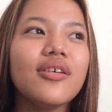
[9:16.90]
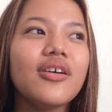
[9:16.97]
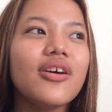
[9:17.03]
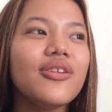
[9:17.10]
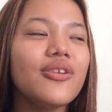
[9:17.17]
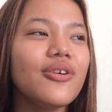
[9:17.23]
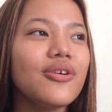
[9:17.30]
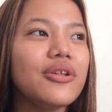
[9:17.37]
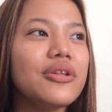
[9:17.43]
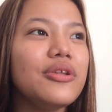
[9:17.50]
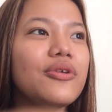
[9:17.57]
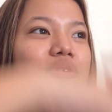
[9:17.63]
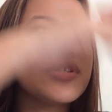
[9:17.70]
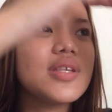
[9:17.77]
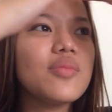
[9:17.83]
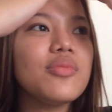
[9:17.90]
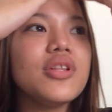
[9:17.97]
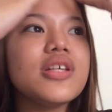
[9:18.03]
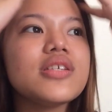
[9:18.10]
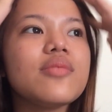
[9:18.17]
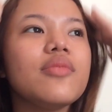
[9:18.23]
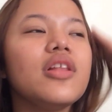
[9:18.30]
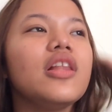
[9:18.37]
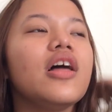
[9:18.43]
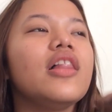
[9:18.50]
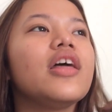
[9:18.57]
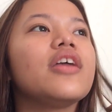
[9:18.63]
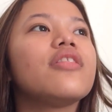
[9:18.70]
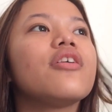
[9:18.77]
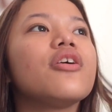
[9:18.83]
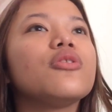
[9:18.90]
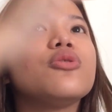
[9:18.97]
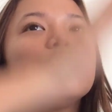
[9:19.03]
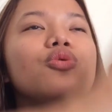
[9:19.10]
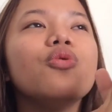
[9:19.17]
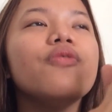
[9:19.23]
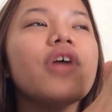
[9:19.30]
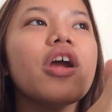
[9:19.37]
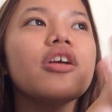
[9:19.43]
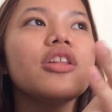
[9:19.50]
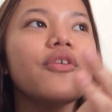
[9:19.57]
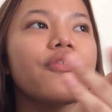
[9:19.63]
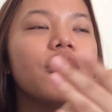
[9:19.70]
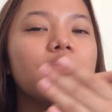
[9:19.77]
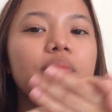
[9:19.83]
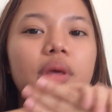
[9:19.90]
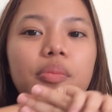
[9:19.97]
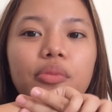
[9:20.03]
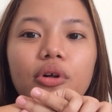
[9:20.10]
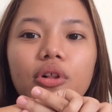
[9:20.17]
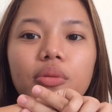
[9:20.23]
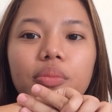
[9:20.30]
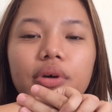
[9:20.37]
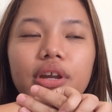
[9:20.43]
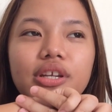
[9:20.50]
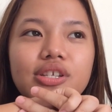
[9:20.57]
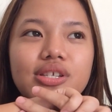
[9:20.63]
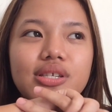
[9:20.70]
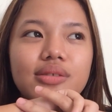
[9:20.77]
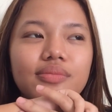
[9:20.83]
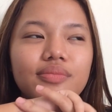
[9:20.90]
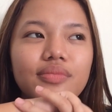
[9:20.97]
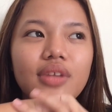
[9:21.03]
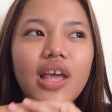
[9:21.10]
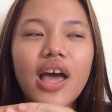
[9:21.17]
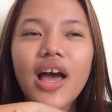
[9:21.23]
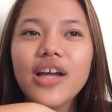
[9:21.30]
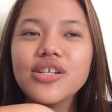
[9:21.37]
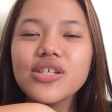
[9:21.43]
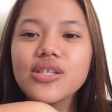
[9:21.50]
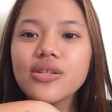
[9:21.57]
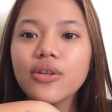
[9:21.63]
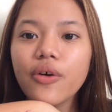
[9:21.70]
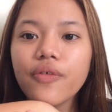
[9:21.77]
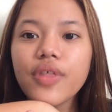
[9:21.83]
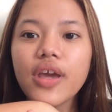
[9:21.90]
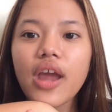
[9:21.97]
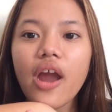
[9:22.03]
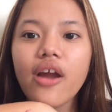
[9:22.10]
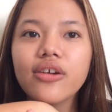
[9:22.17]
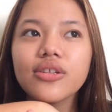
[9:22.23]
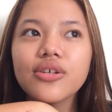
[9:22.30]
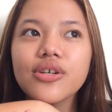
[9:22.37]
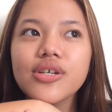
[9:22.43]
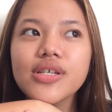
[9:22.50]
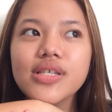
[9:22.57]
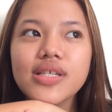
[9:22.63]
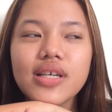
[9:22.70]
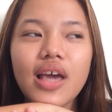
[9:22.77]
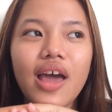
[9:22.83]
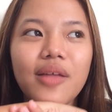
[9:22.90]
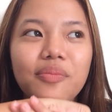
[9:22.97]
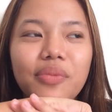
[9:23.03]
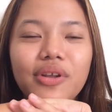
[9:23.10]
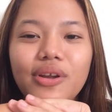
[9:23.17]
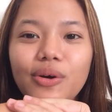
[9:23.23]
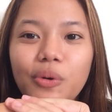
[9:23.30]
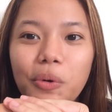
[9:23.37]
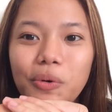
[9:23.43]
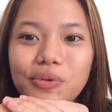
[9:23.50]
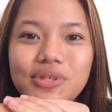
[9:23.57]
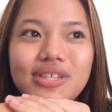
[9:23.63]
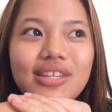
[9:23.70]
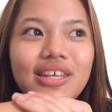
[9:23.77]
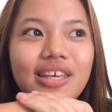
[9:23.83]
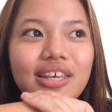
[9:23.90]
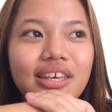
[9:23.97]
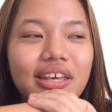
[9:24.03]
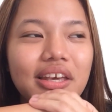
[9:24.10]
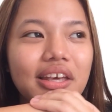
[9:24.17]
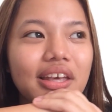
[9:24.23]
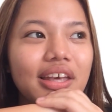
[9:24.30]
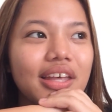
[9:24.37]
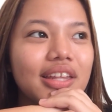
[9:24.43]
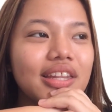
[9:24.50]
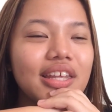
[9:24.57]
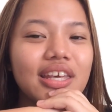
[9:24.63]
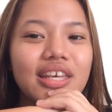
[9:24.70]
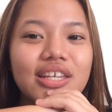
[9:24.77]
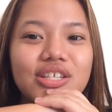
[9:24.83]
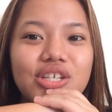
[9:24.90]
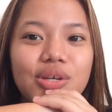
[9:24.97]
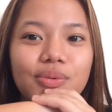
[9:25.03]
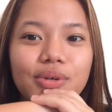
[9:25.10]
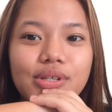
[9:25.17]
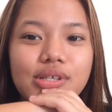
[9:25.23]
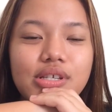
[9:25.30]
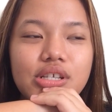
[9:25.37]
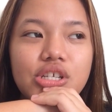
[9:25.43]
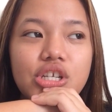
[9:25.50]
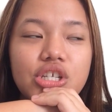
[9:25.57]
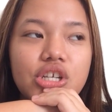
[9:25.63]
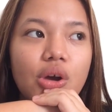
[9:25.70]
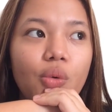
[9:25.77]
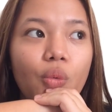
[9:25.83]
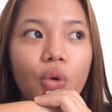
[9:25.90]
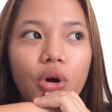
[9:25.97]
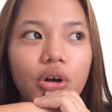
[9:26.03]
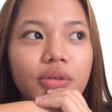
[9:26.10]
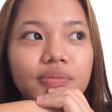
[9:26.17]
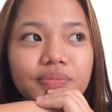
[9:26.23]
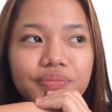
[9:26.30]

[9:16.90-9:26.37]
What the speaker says: Ganon, yung symbolism nila. Like, they're two very different people, but I just love the characters, kahit pa nag-ghost ni Ji-won si Ji Chang-wook.